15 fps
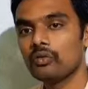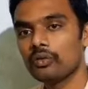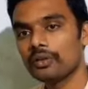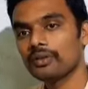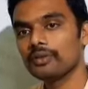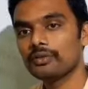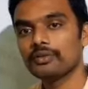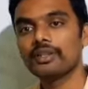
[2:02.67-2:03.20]

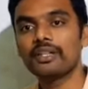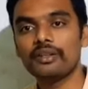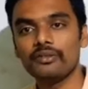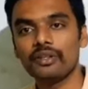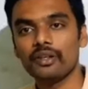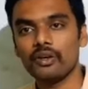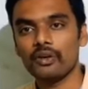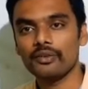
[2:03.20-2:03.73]
flowing through a
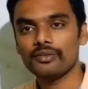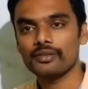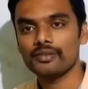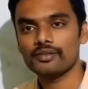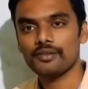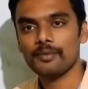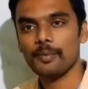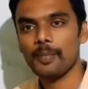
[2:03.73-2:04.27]
given cross
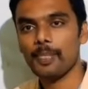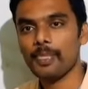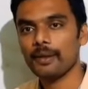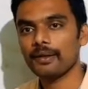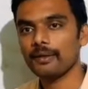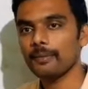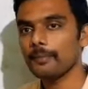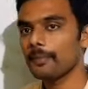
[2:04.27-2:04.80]
section.
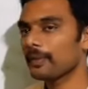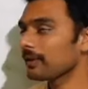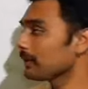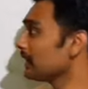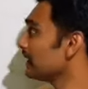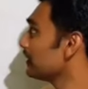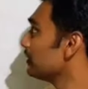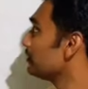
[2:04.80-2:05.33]
Okay,
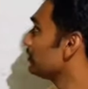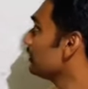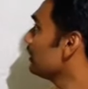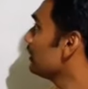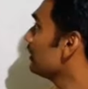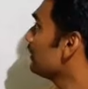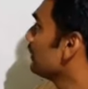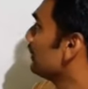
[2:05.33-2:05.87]
quite simple.
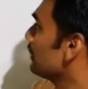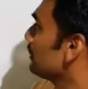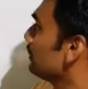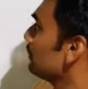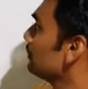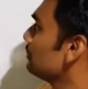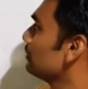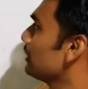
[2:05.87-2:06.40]

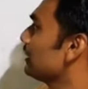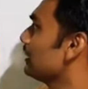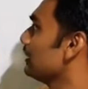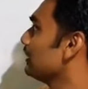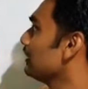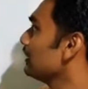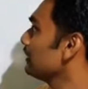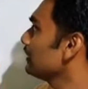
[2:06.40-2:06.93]
Dq by
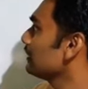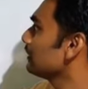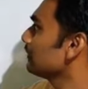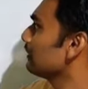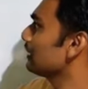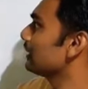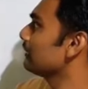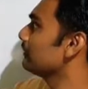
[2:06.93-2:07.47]
dt
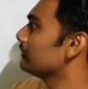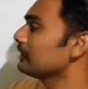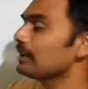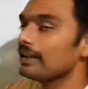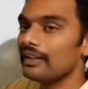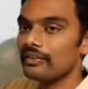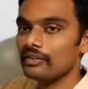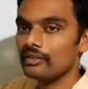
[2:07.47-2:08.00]
will give you
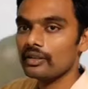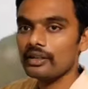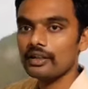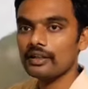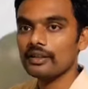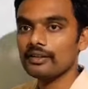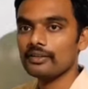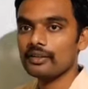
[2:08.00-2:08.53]
the
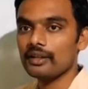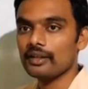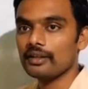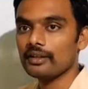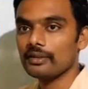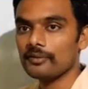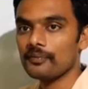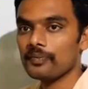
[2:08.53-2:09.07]
instantaneous
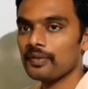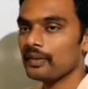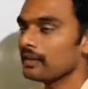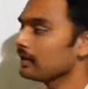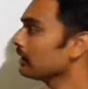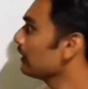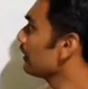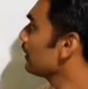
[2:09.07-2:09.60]
current.
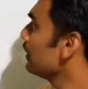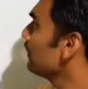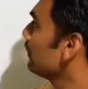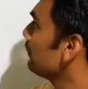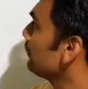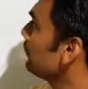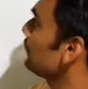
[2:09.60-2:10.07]
Okay, if